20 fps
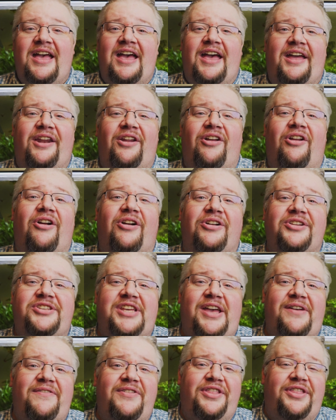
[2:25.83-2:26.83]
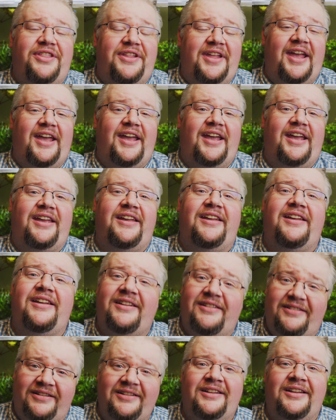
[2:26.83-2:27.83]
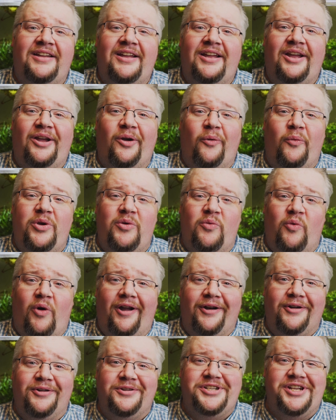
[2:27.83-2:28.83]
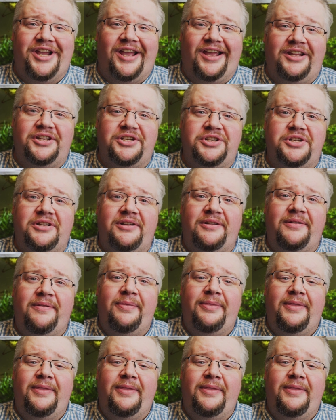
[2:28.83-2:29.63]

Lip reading: and on our 7th day, we water change.